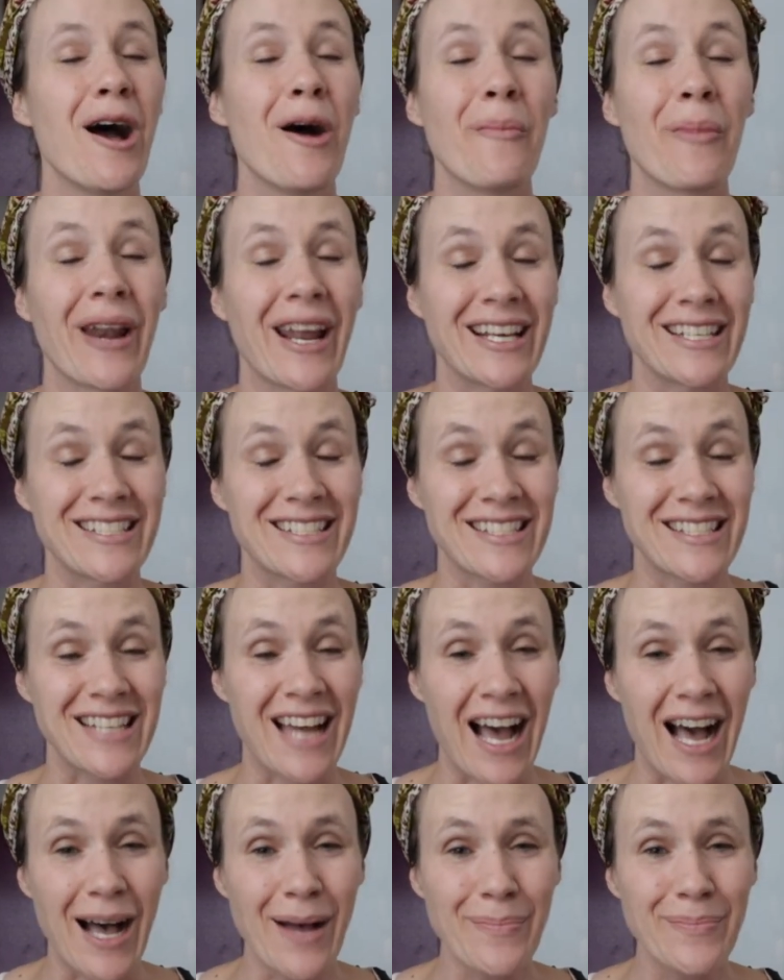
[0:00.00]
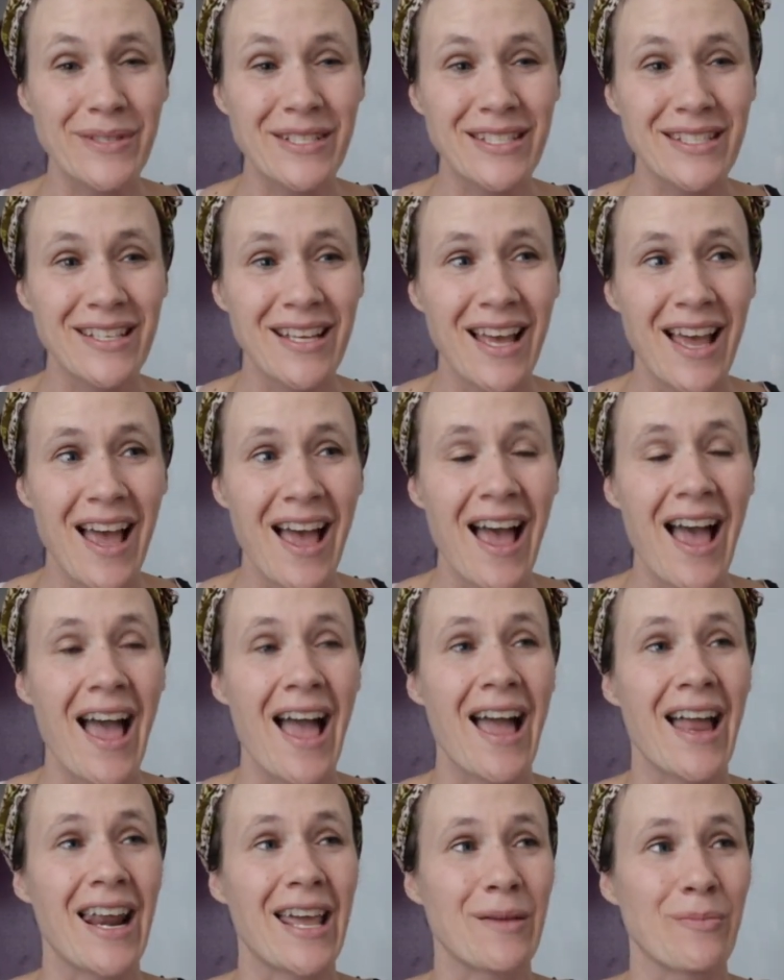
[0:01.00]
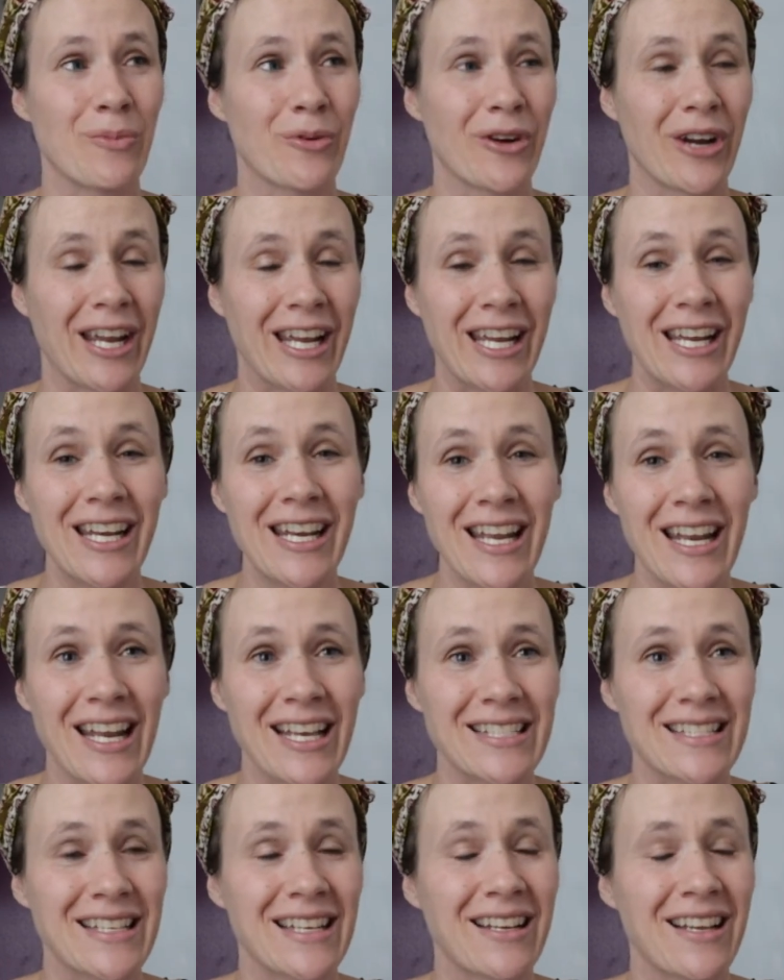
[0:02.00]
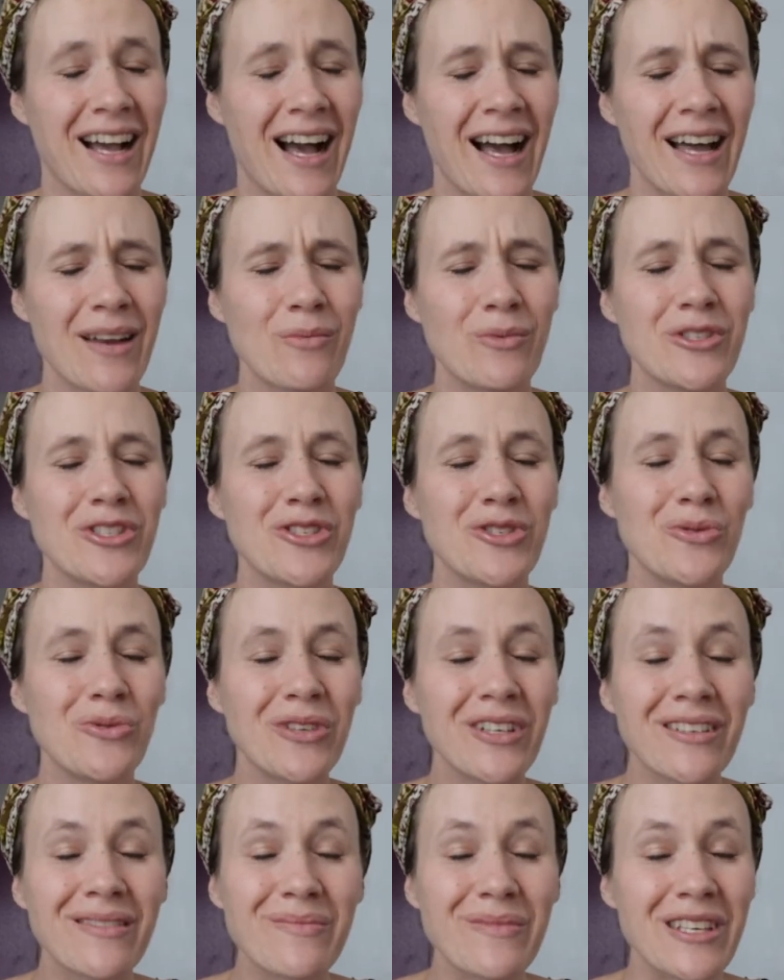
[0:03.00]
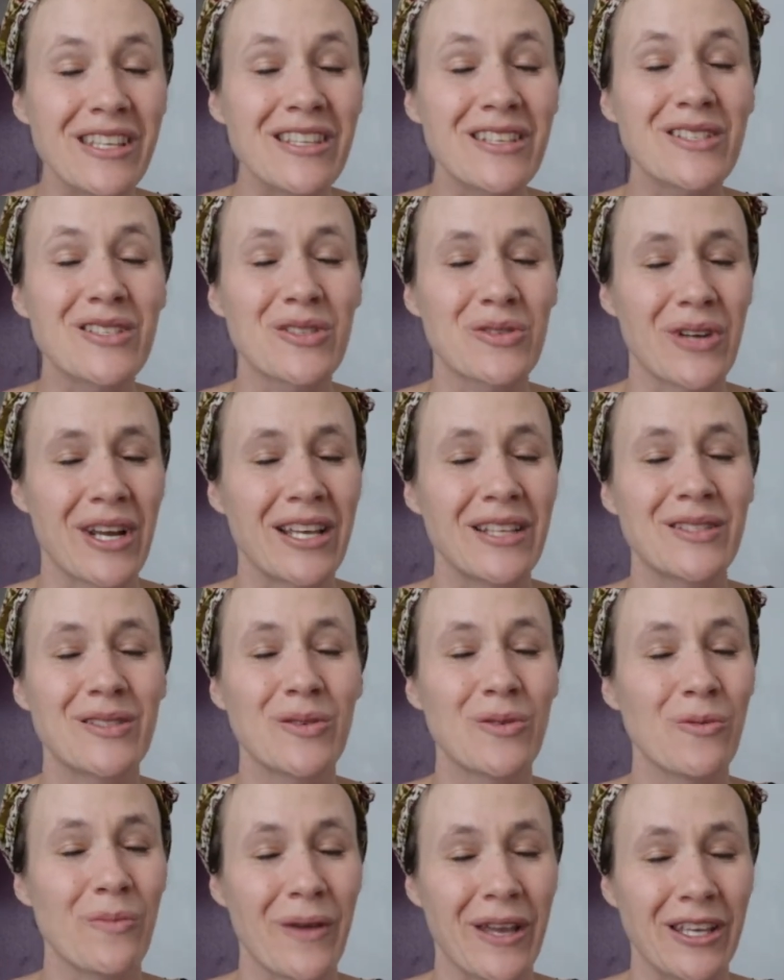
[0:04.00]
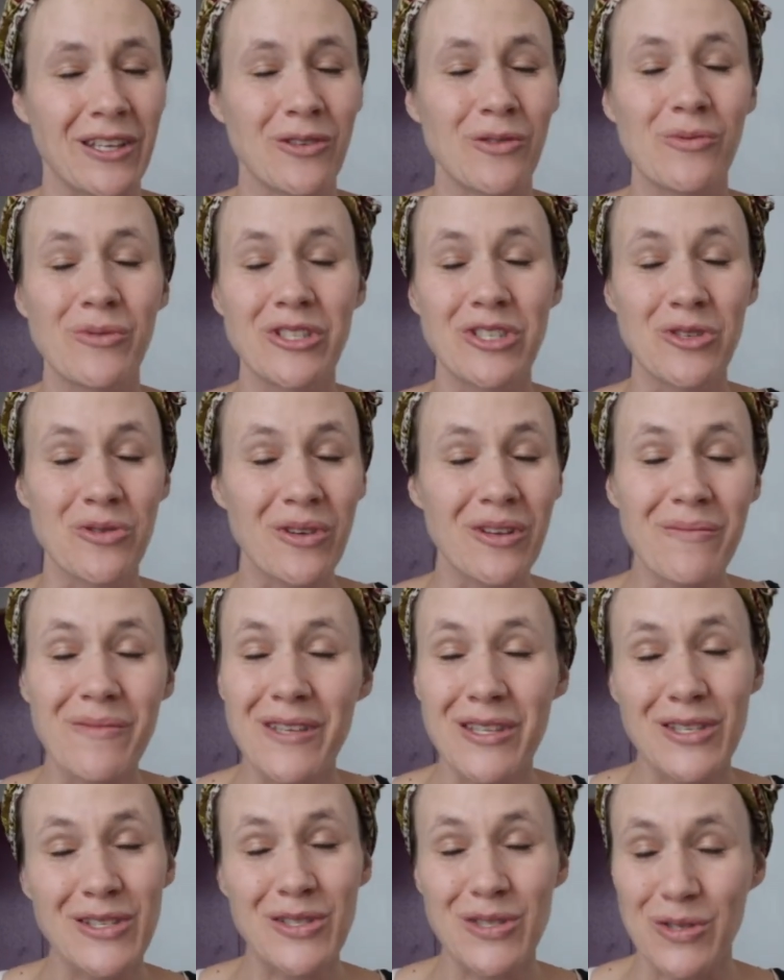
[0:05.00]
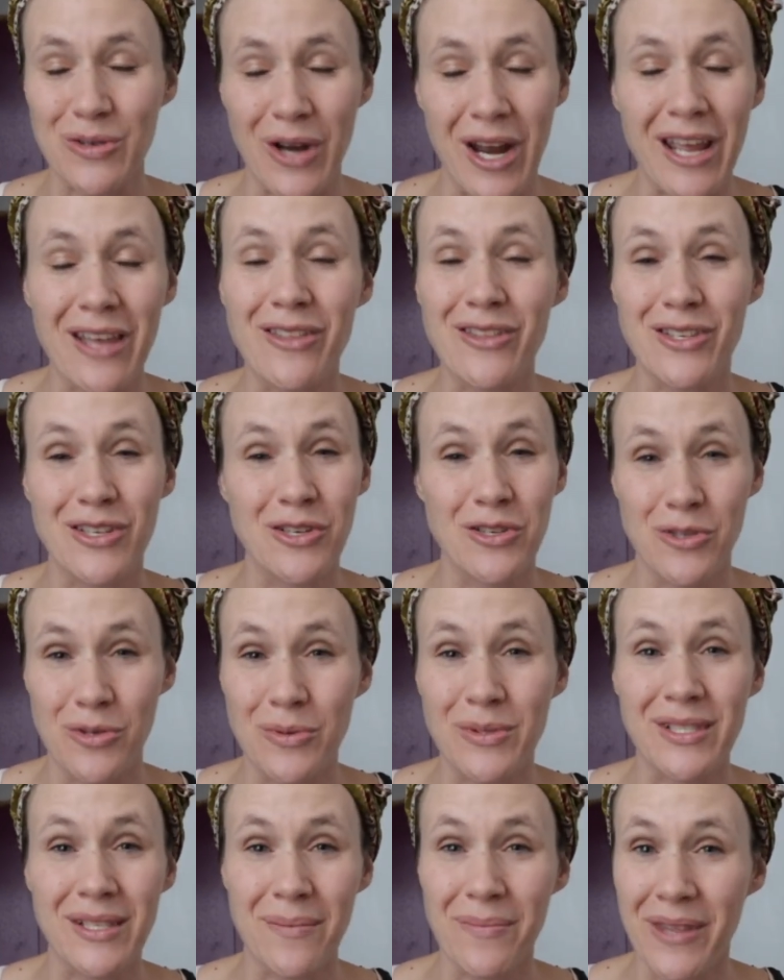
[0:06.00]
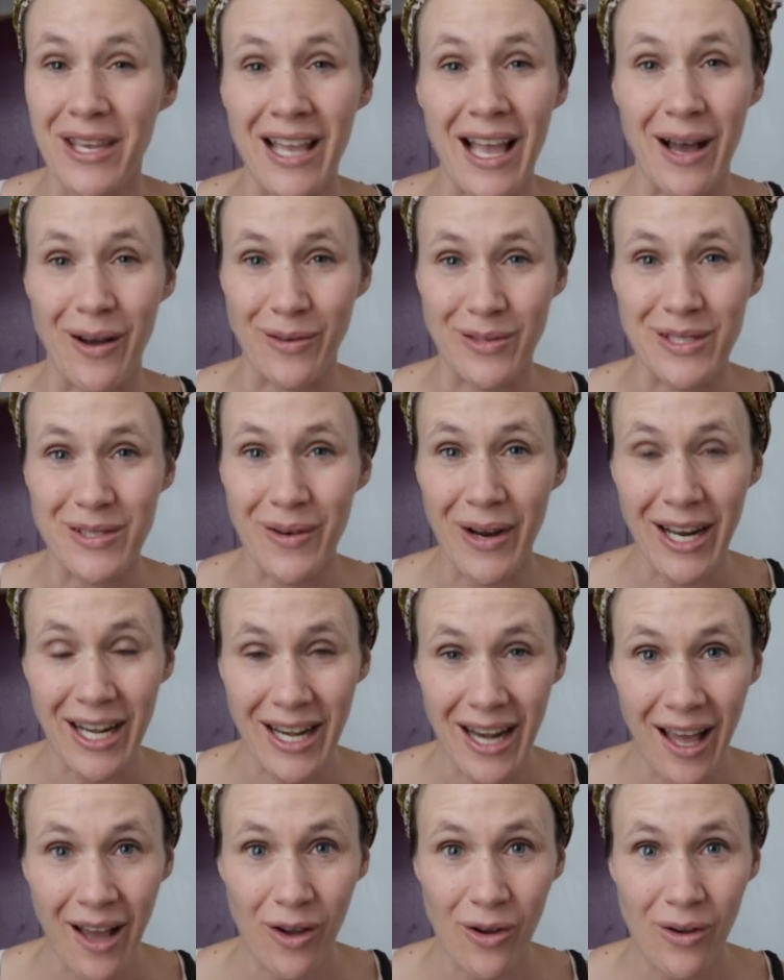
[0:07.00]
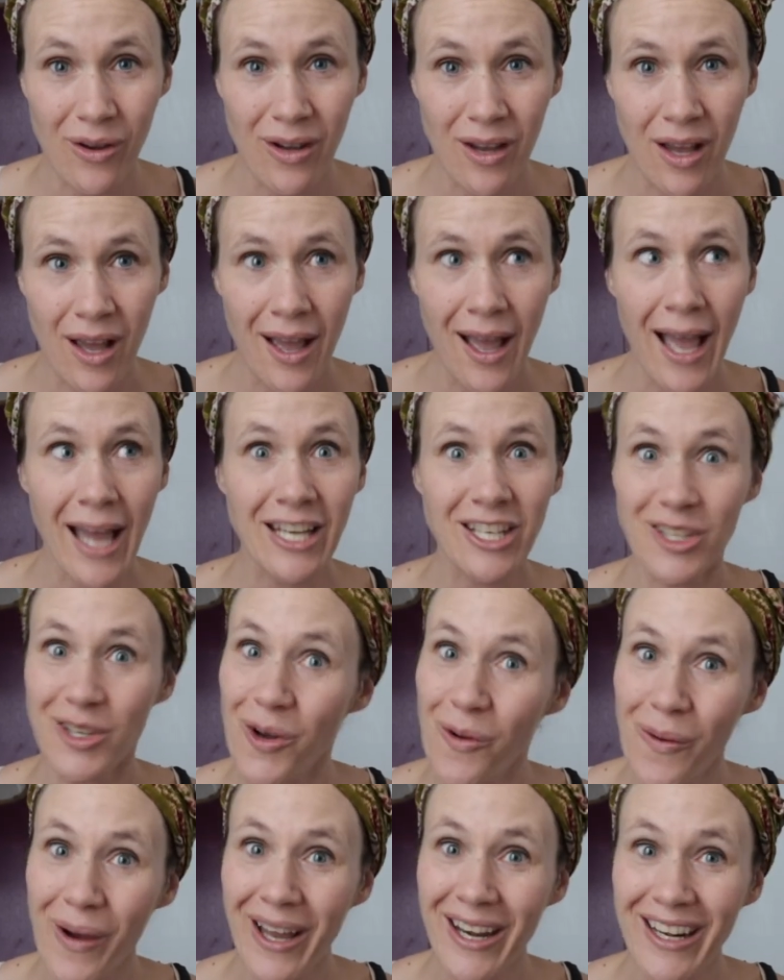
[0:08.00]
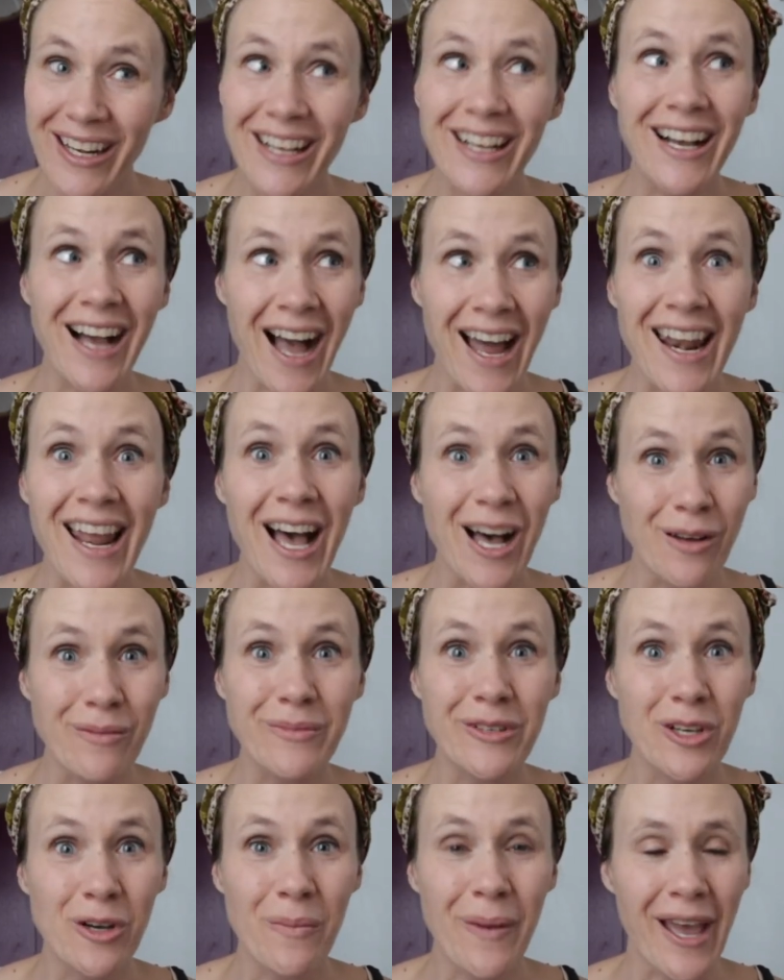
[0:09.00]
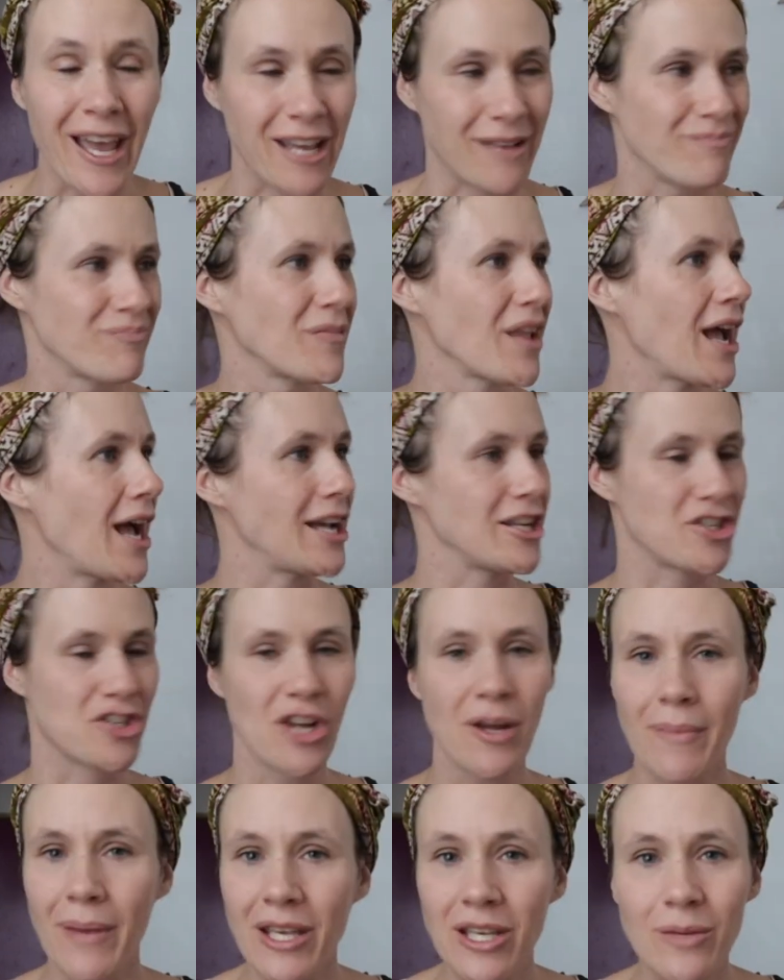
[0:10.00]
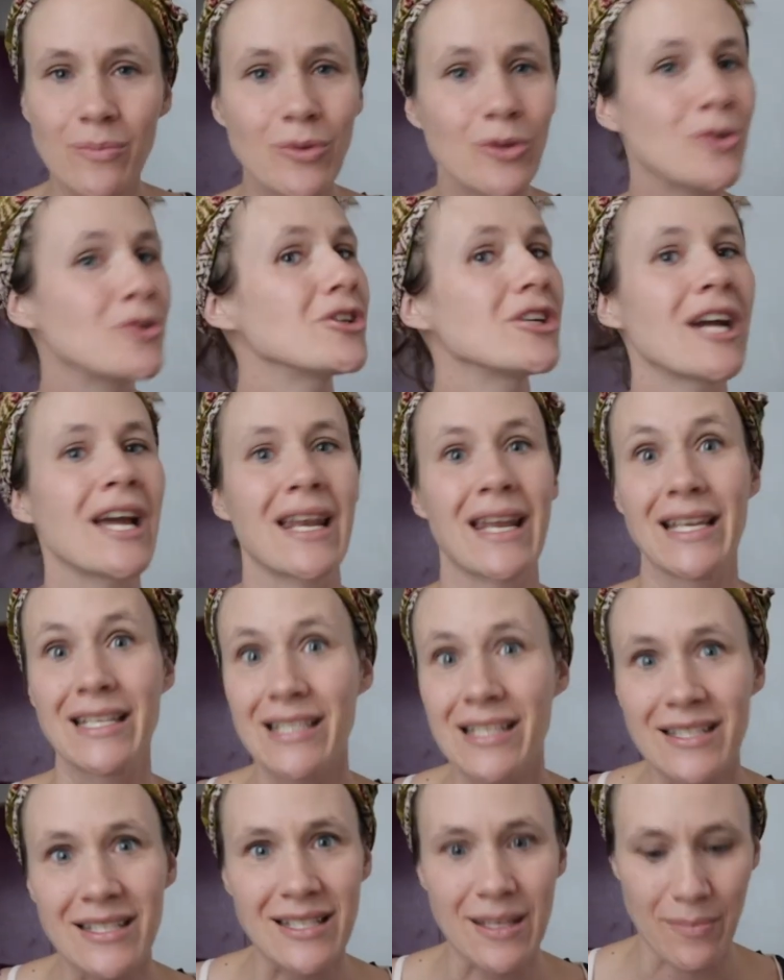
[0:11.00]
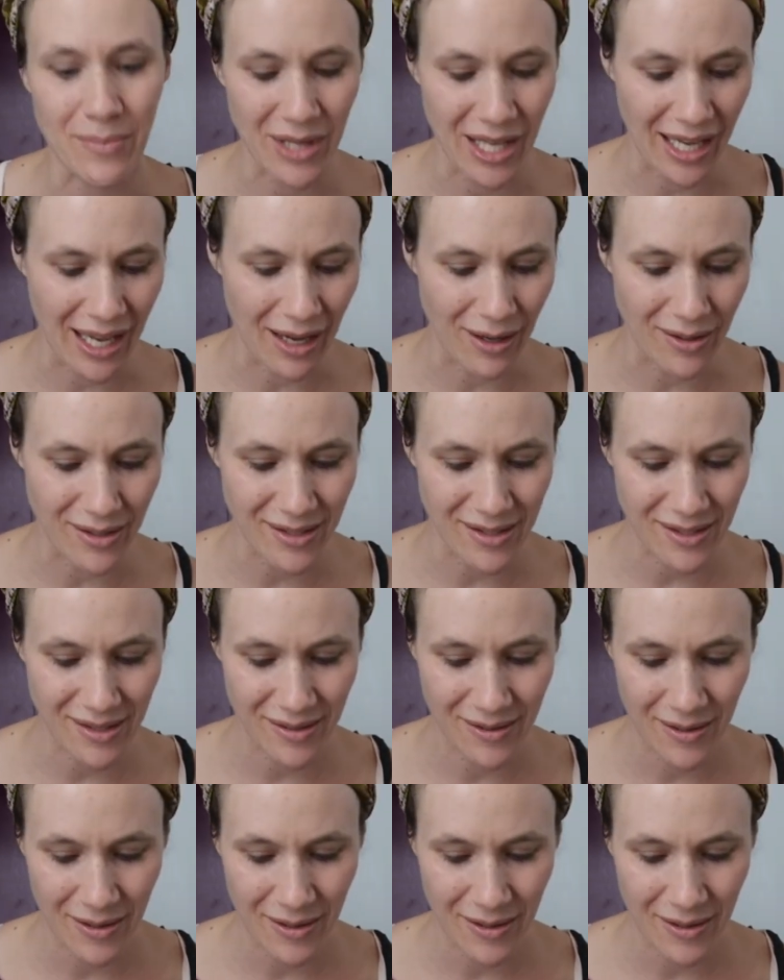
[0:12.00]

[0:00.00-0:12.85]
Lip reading: But I stopped and I prayed and I said, God, would you give me the strength to obey you? Would you give me the strength to do something else right now? And you know what? God helped me obey. I shut my computer and I did something else.